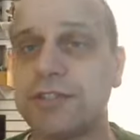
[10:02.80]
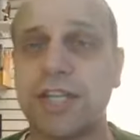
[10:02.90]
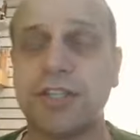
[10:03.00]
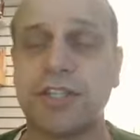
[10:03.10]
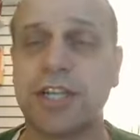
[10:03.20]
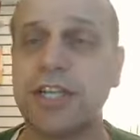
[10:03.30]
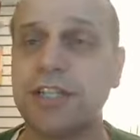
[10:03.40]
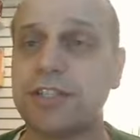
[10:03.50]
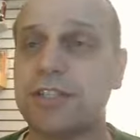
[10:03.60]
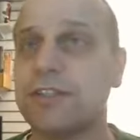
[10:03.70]

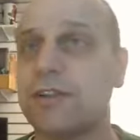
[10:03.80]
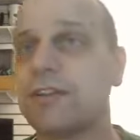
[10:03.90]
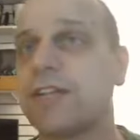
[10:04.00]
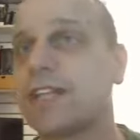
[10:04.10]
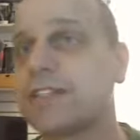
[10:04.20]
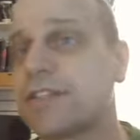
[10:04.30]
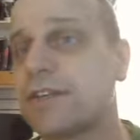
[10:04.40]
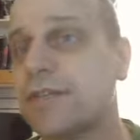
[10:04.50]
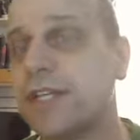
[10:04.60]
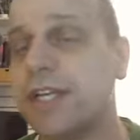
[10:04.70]
education, all that
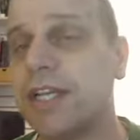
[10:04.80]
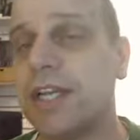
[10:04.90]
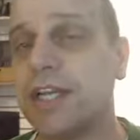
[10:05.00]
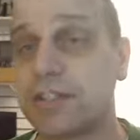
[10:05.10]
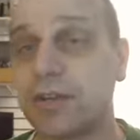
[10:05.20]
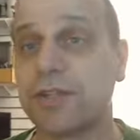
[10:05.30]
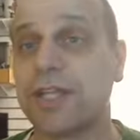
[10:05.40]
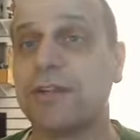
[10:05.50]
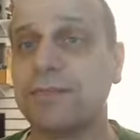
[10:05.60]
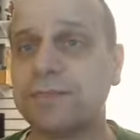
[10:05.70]
stuff. It's all
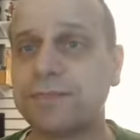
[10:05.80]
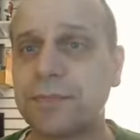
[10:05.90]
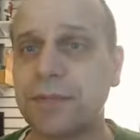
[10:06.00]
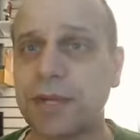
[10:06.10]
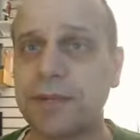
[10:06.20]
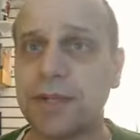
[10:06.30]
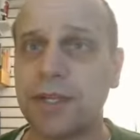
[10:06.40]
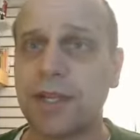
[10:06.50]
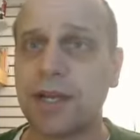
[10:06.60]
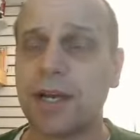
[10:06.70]
there, right?
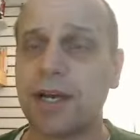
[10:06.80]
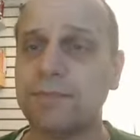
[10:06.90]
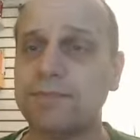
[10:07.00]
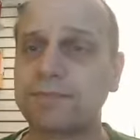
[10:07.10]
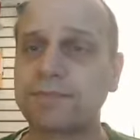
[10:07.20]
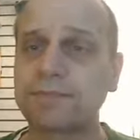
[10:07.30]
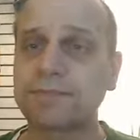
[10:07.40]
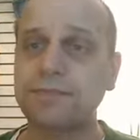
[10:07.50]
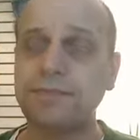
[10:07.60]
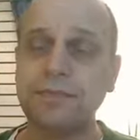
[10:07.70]
And
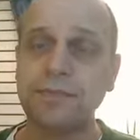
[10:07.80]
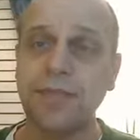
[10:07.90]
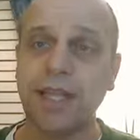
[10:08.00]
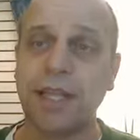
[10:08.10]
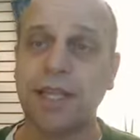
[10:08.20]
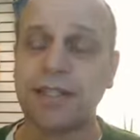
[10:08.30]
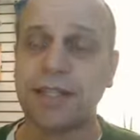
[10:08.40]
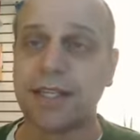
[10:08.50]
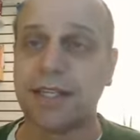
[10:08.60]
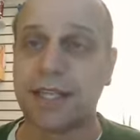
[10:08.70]

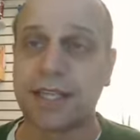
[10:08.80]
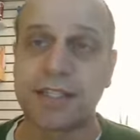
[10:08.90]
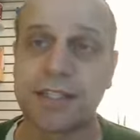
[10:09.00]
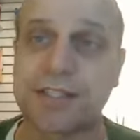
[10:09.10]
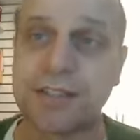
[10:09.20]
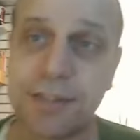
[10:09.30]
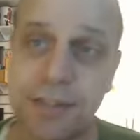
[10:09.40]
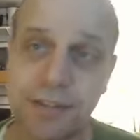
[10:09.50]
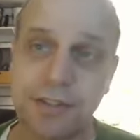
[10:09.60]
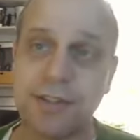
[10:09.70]
I guess,
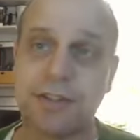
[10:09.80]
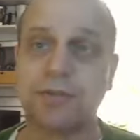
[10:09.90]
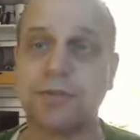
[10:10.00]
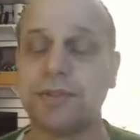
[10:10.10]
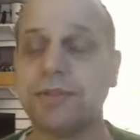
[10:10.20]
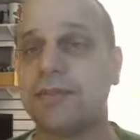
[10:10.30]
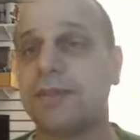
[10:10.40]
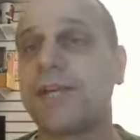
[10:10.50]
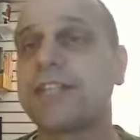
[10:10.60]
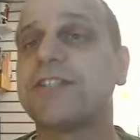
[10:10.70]

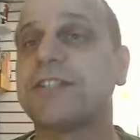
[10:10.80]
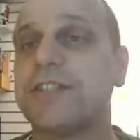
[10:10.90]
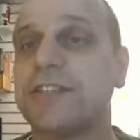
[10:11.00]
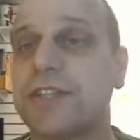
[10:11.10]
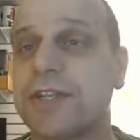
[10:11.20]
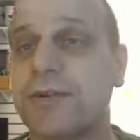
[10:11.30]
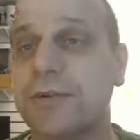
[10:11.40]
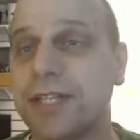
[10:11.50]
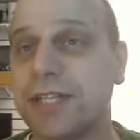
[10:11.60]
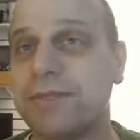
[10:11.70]
the message here that I
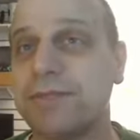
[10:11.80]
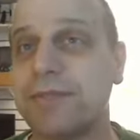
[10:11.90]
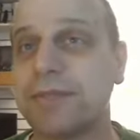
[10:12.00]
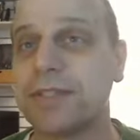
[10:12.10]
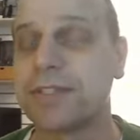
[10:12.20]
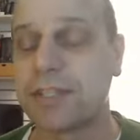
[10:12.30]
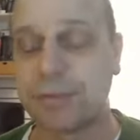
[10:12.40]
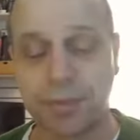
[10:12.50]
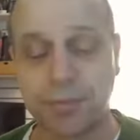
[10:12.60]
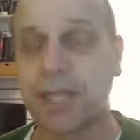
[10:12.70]
want to give people is that
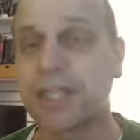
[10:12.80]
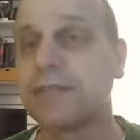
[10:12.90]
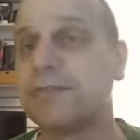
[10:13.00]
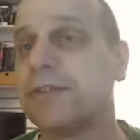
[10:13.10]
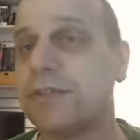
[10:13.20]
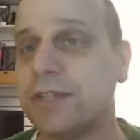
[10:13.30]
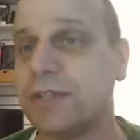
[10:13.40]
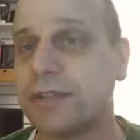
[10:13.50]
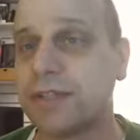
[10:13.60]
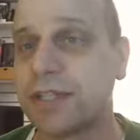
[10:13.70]
if you buy a computer
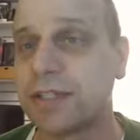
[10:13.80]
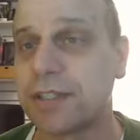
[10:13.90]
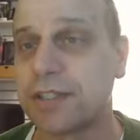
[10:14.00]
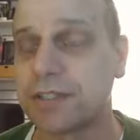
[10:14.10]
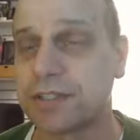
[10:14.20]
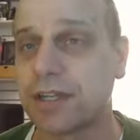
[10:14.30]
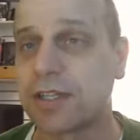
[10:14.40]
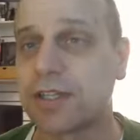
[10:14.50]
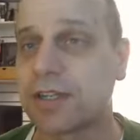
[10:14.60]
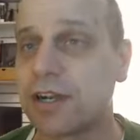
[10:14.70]
and you think that it's
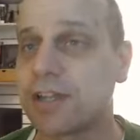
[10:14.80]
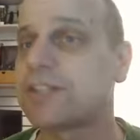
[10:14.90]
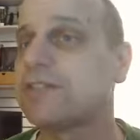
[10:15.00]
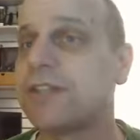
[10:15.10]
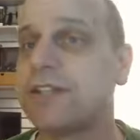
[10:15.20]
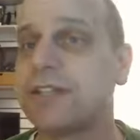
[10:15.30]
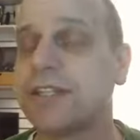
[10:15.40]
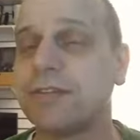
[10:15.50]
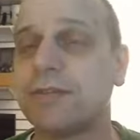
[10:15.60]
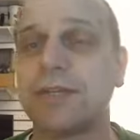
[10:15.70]
not going to cost you
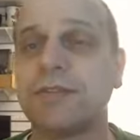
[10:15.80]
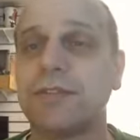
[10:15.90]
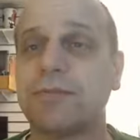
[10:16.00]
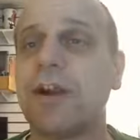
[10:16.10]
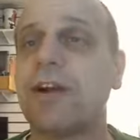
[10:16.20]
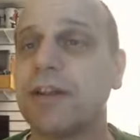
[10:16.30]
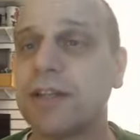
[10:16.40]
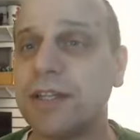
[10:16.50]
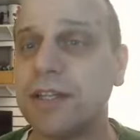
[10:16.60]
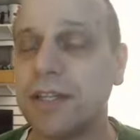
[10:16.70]
anything, well, you're wrong,
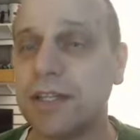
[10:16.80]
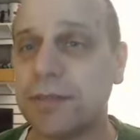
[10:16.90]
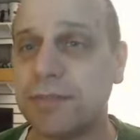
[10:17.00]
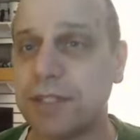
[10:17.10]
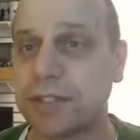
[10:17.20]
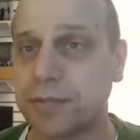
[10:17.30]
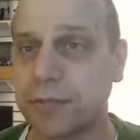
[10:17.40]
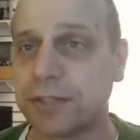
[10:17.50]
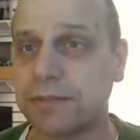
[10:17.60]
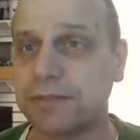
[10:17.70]
because it will.